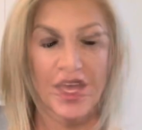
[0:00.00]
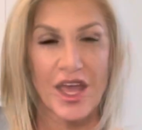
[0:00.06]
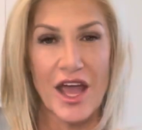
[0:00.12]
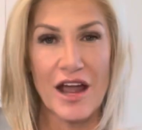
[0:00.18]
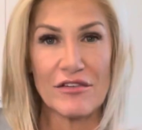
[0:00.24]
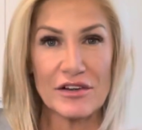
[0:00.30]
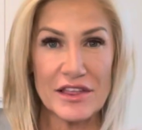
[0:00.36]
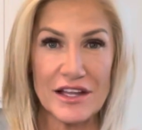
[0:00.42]

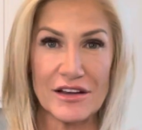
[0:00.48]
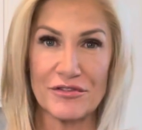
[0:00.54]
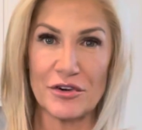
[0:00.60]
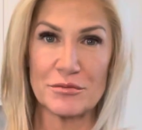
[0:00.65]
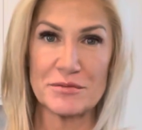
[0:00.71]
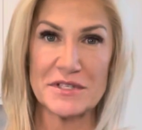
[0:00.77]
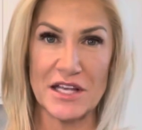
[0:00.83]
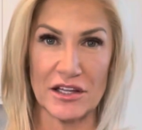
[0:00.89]
Everything
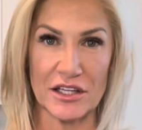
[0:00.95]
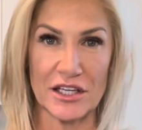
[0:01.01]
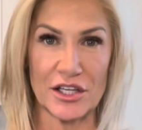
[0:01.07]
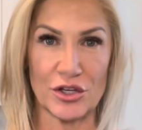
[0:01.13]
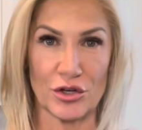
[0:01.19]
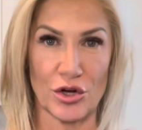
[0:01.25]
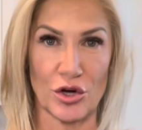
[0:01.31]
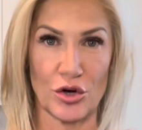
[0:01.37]
from selling
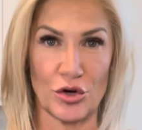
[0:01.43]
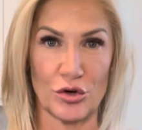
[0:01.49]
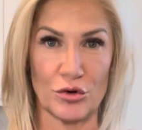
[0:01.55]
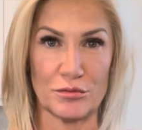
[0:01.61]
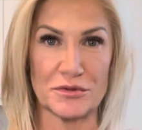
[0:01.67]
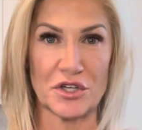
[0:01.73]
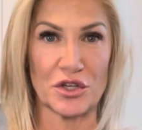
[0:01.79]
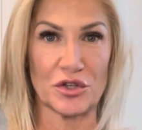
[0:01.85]
your
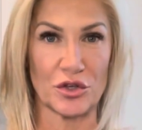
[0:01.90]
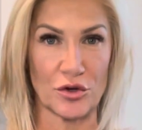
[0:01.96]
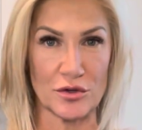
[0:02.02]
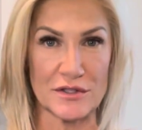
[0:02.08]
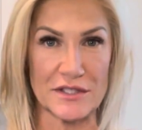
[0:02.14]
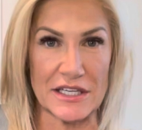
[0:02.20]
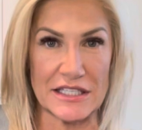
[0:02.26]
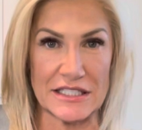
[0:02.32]
home to
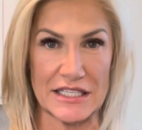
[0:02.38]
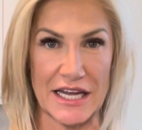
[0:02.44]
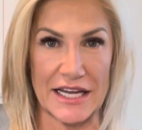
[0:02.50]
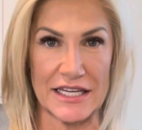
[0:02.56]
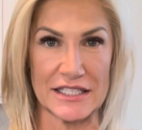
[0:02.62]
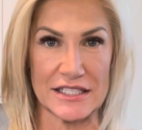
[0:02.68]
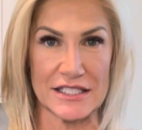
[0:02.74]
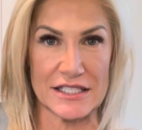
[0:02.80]
closing
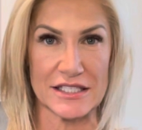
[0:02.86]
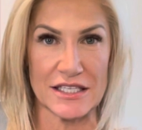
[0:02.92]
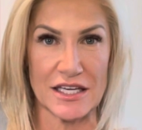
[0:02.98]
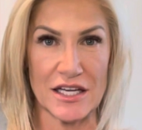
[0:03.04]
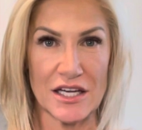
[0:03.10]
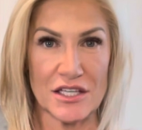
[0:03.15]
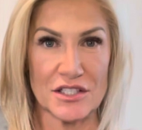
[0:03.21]
dates